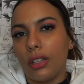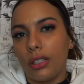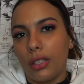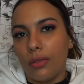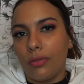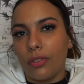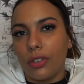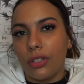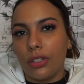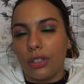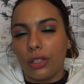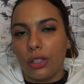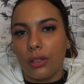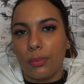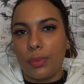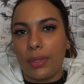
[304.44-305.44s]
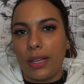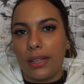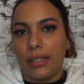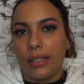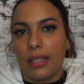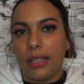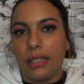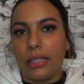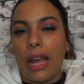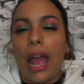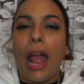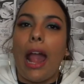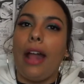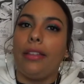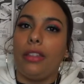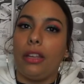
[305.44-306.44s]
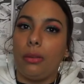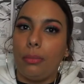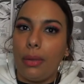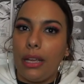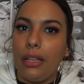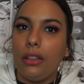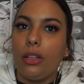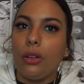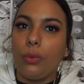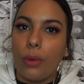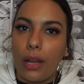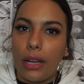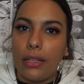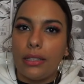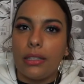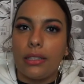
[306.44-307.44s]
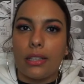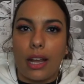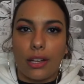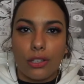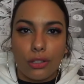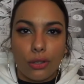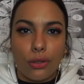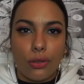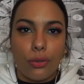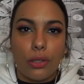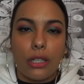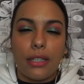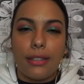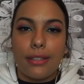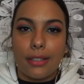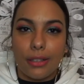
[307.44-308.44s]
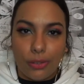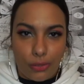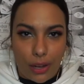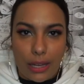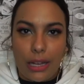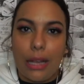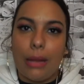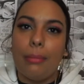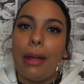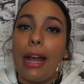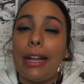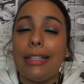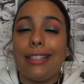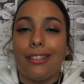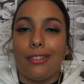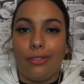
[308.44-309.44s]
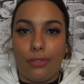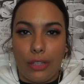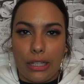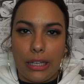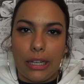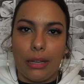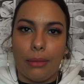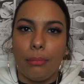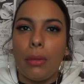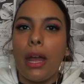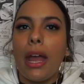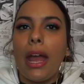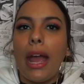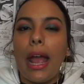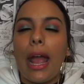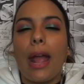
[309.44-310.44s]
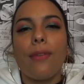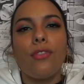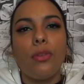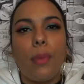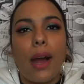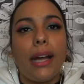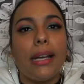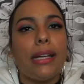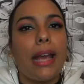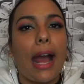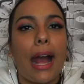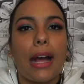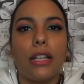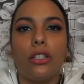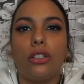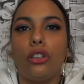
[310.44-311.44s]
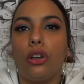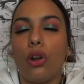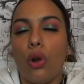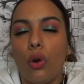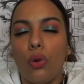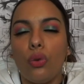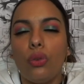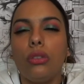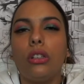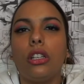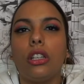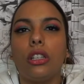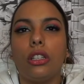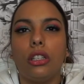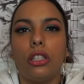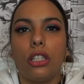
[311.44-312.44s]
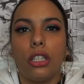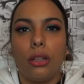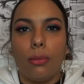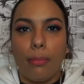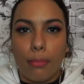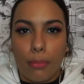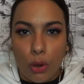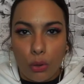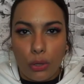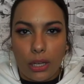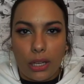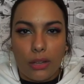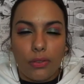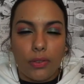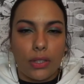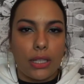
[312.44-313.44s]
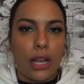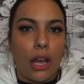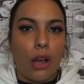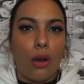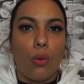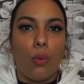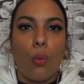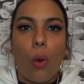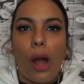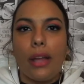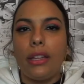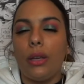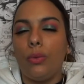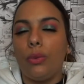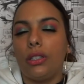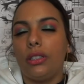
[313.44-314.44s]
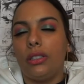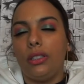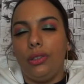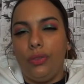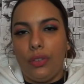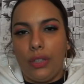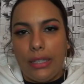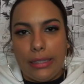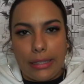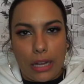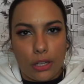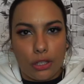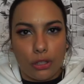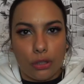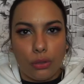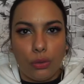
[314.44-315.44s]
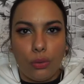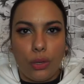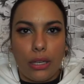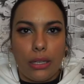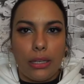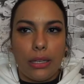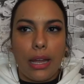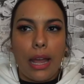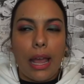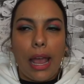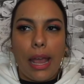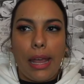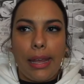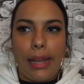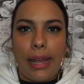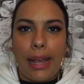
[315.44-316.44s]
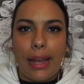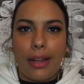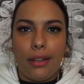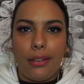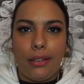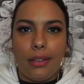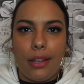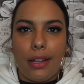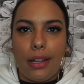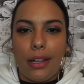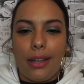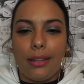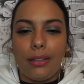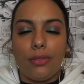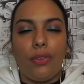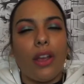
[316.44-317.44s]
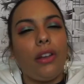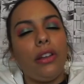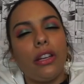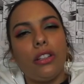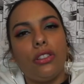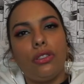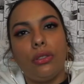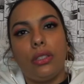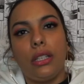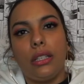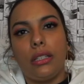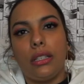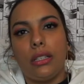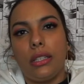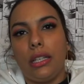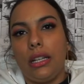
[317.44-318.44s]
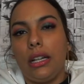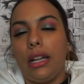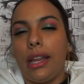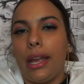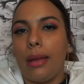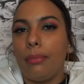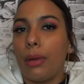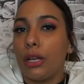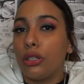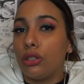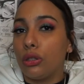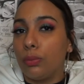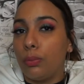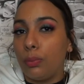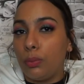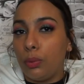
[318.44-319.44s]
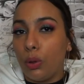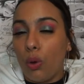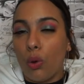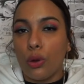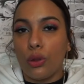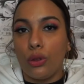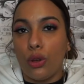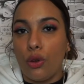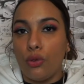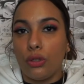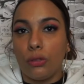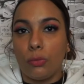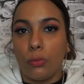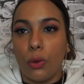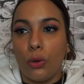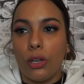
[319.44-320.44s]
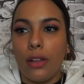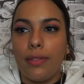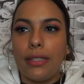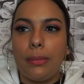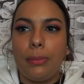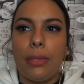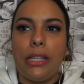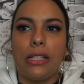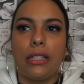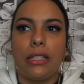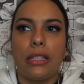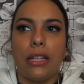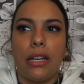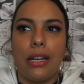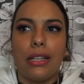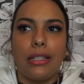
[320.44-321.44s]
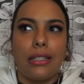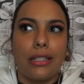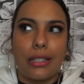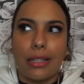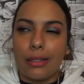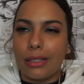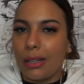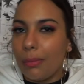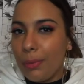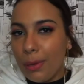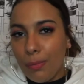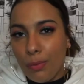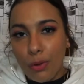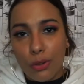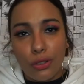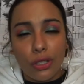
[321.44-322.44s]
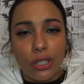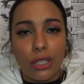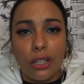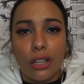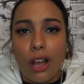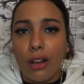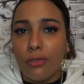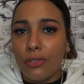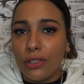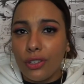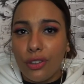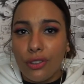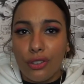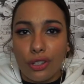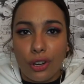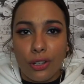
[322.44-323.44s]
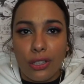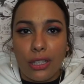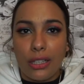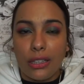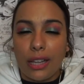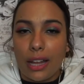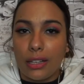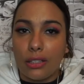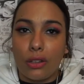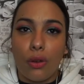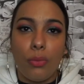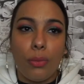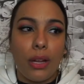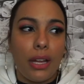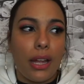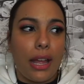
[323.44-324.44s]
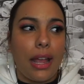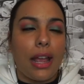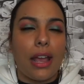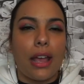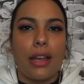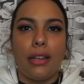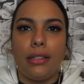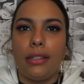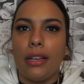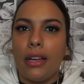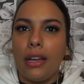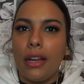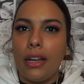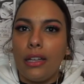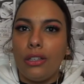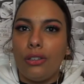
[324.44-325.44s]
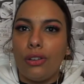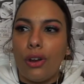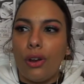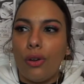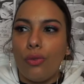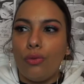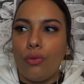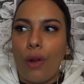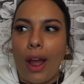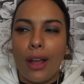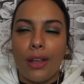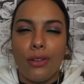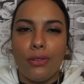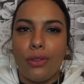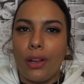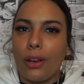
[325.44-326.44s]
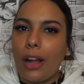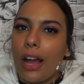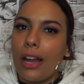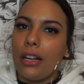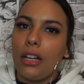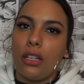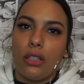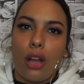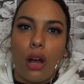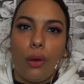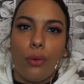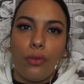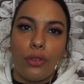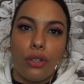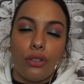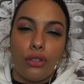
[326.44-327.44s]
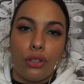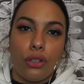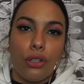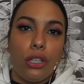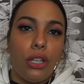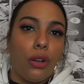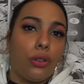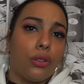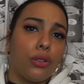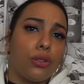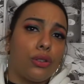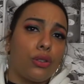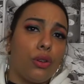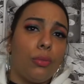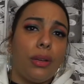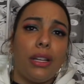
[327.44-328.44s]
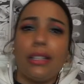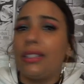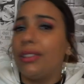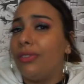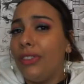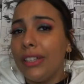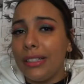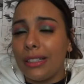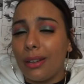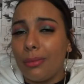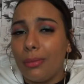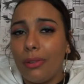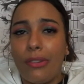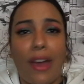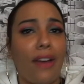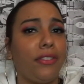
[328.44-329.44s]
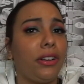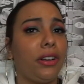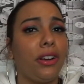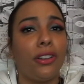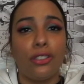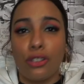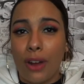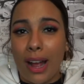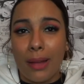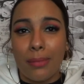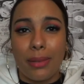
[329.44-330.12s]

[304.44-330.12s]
different circumstances, and they make their way to Taishakuten to fight him and defeat him. Everybody has their own motives why they want to defeat Taishakuten, and it's very interesting to see Clamp explore explore those motives, because some people are just along for the journey, like Soma and, you know, Ryu. They're kind of along for the journey, although Soma is a victim of having her tribe